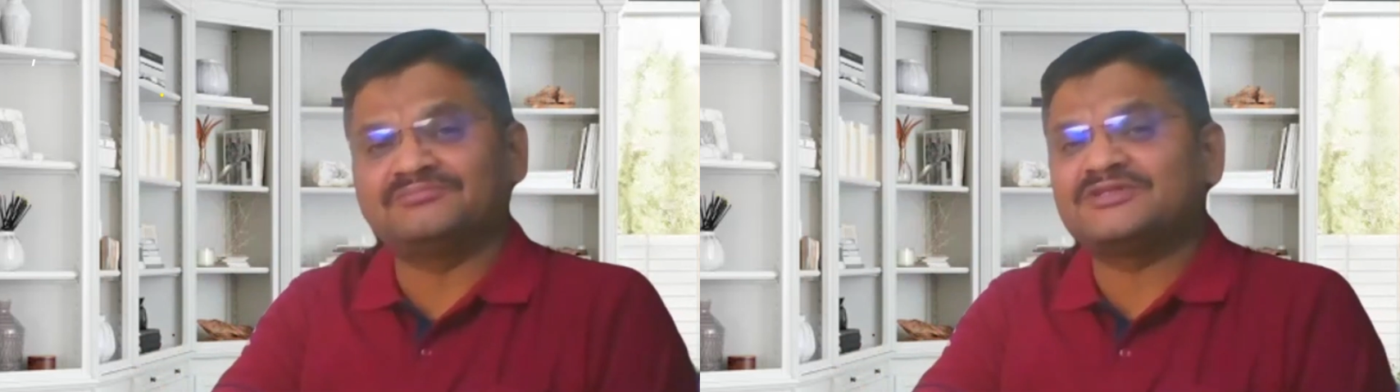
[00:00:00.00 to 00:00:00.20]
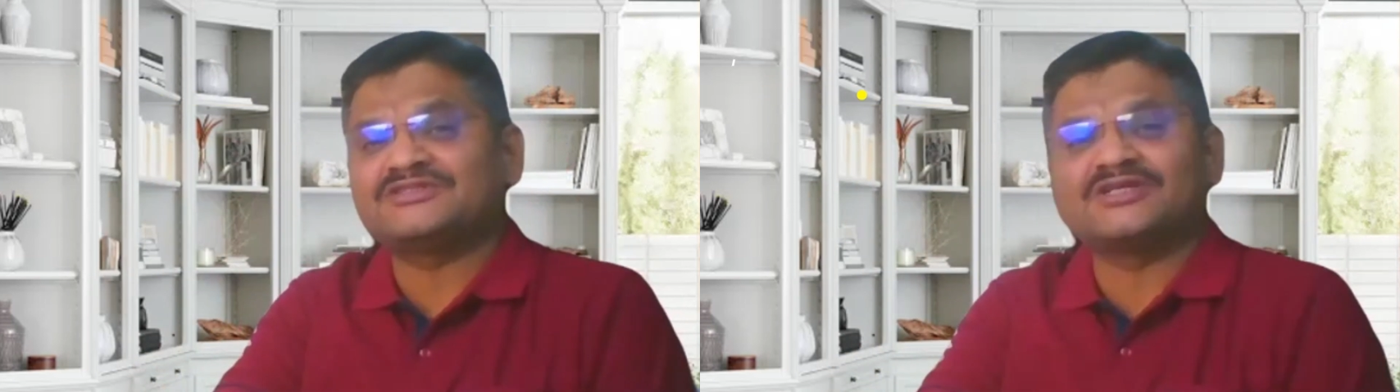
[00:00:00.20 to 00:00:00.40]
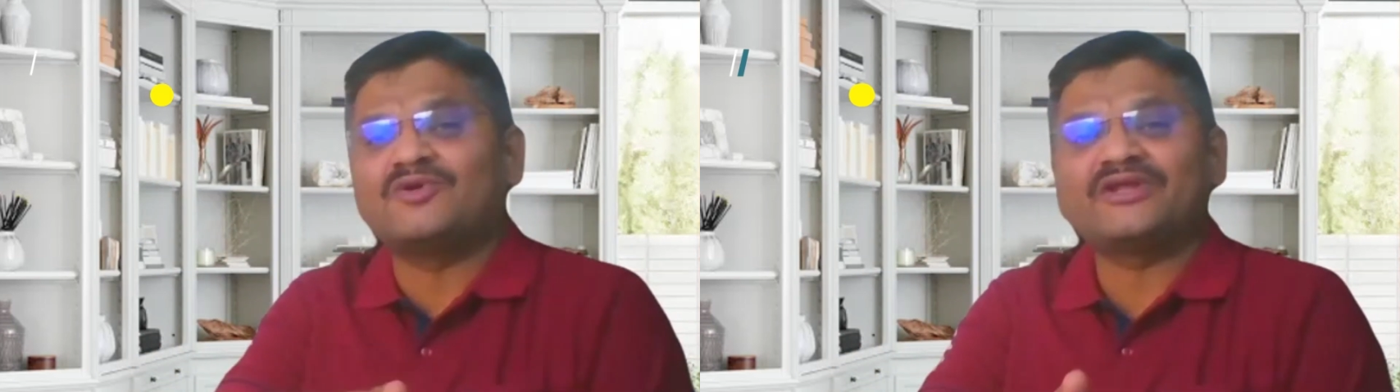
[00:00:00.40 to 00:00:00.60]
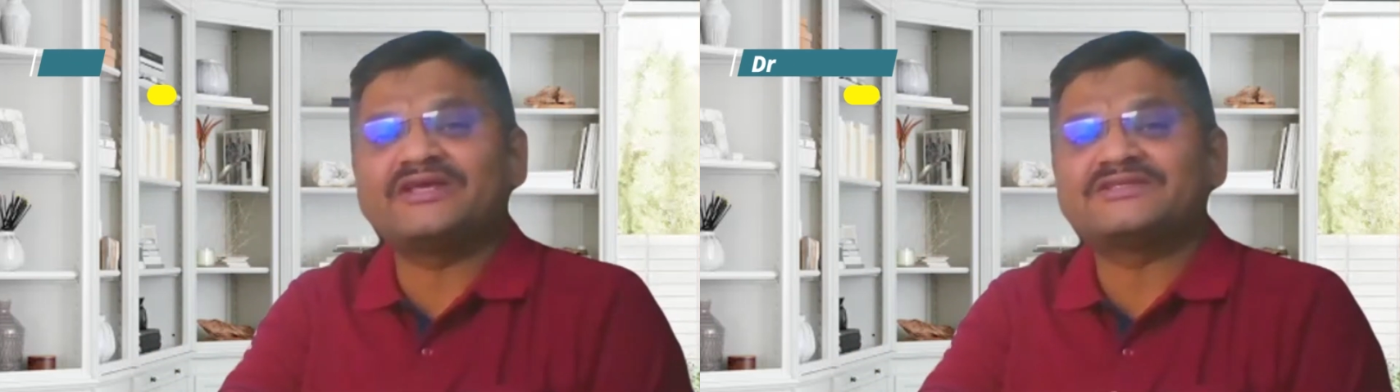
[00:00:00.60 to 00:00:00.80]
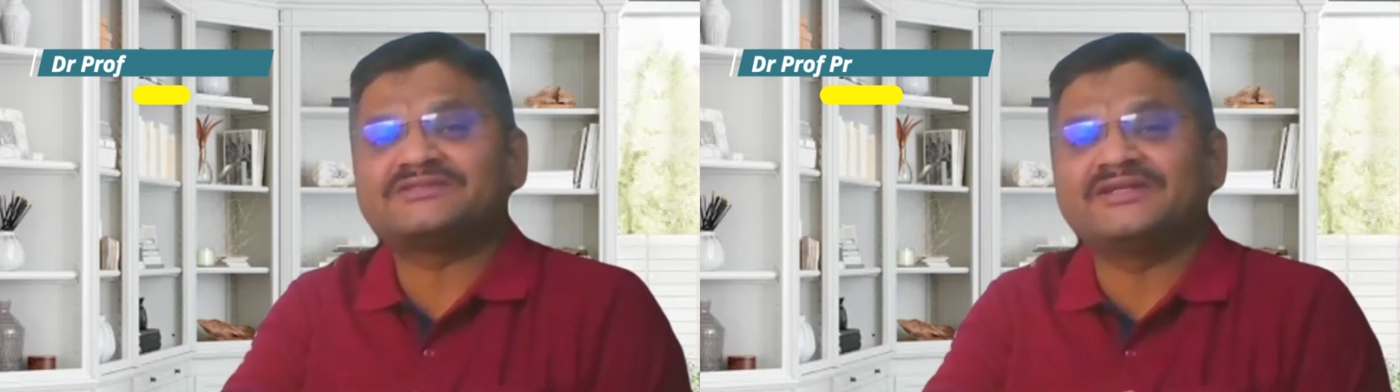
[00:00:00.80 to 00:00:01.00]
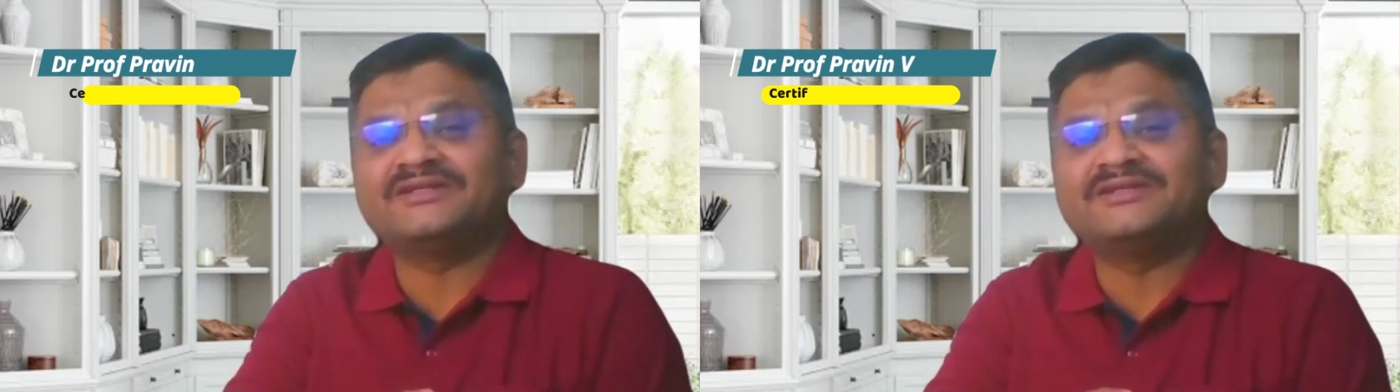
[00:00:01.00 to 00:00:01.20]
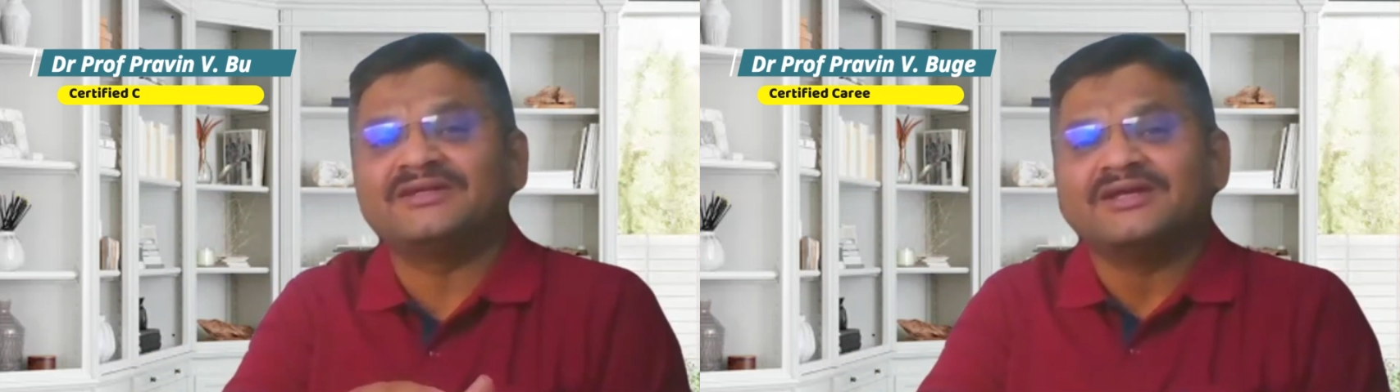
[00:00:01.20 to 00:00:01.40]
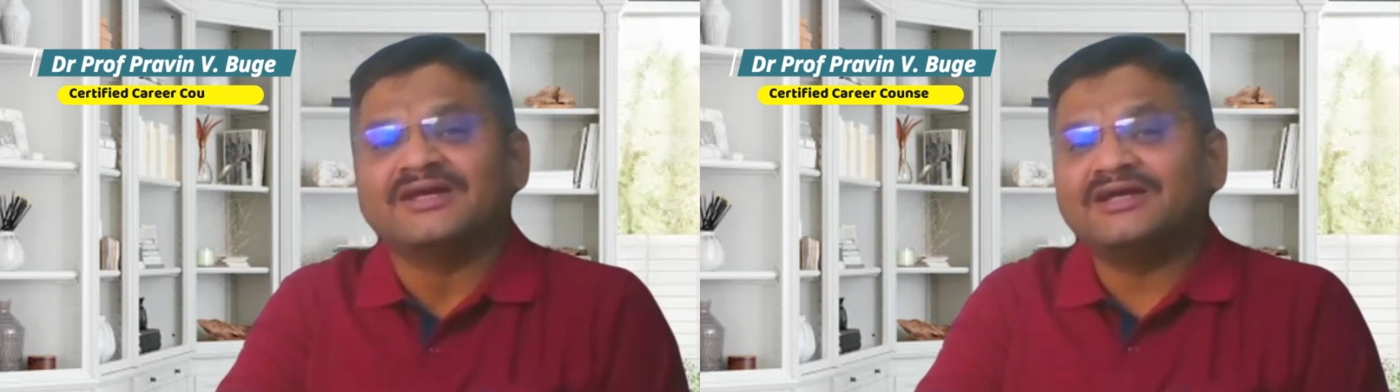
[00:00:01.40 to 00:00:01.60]
But somehow to extent
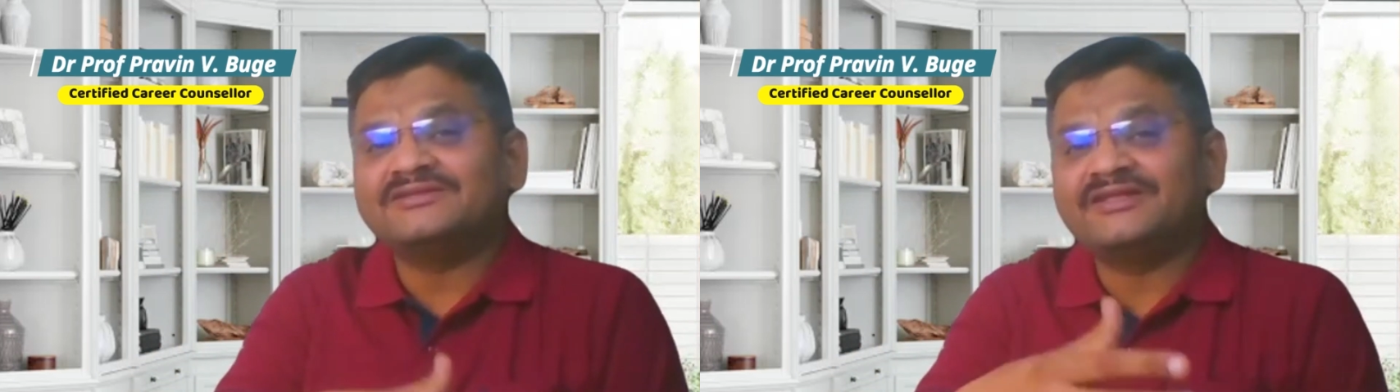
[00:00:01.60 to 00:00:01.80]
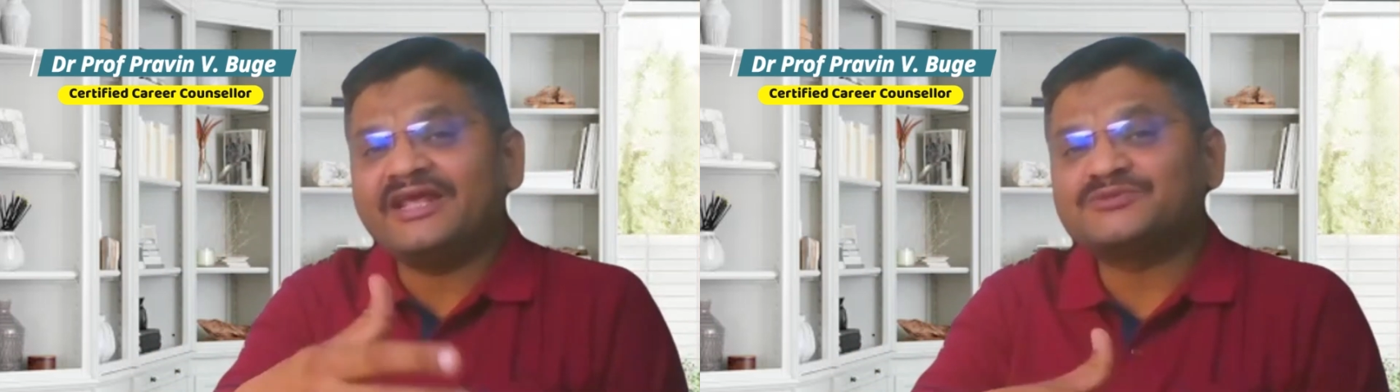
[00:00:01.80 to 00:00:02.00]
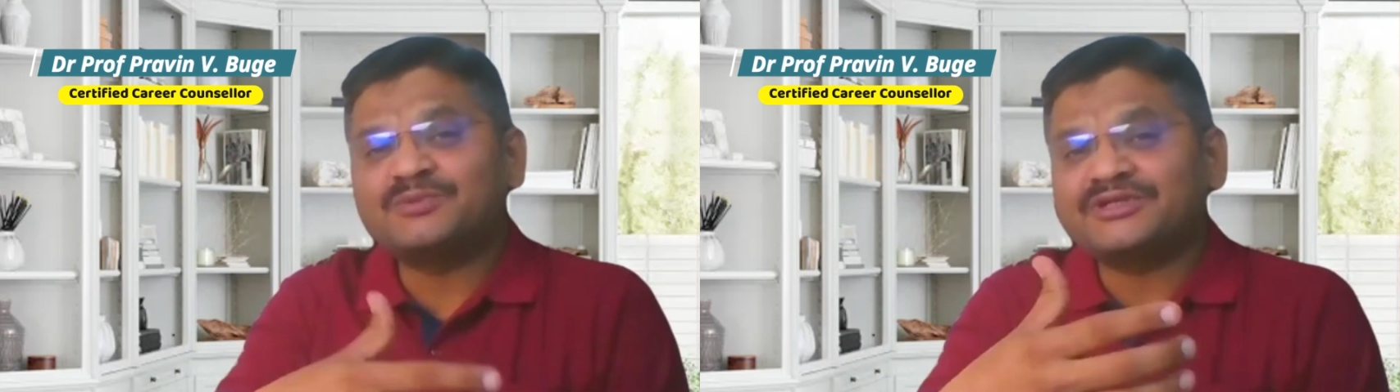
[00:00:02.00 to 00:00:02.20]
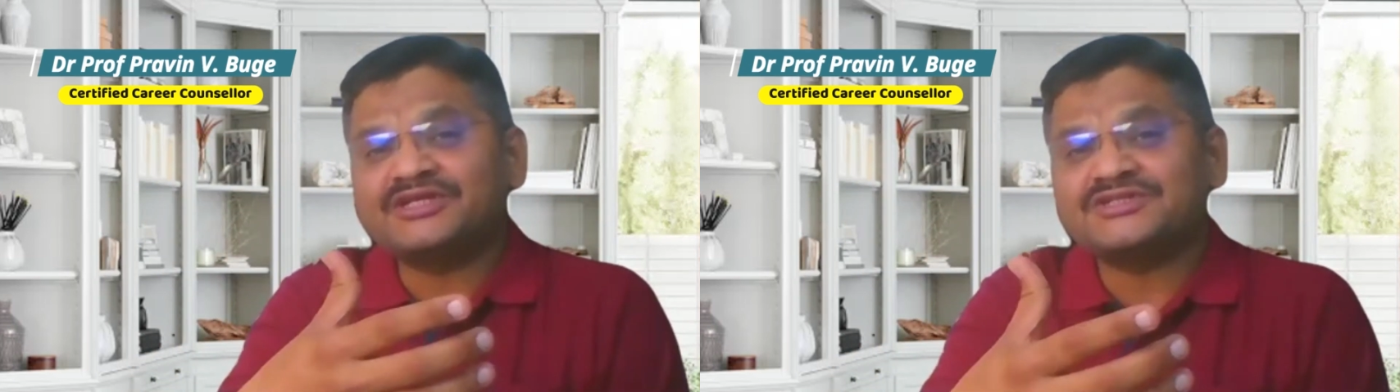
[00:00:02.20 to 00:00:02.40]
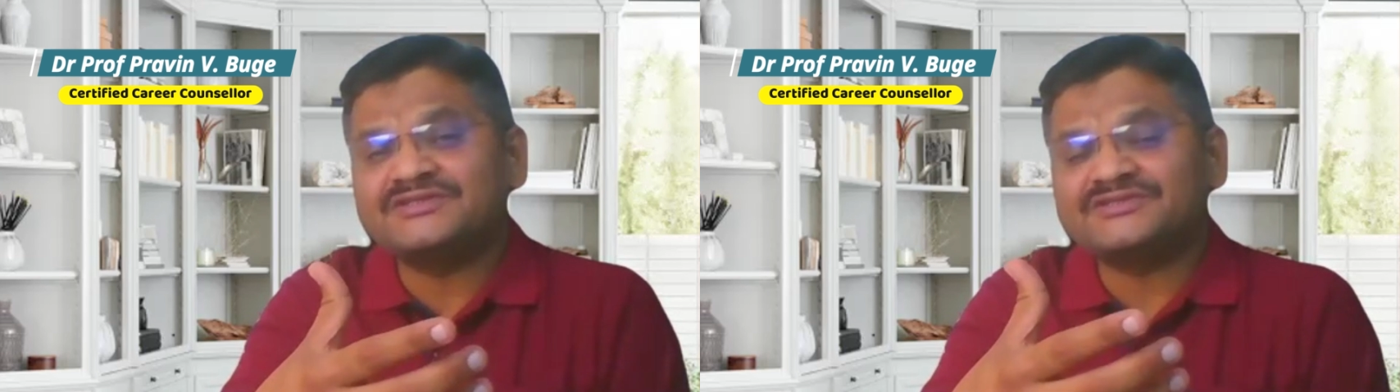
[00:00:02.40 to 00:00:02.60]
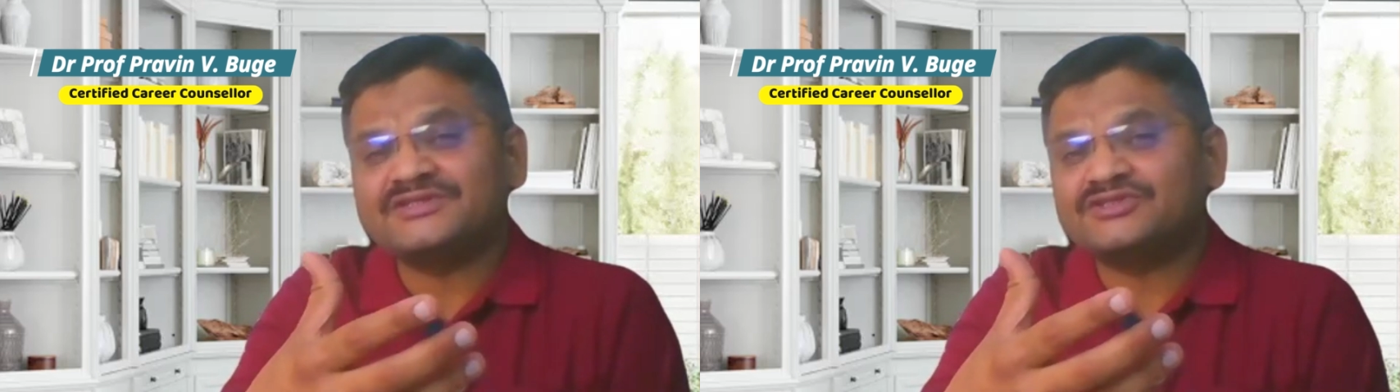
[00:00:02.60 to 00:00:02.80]
their expectations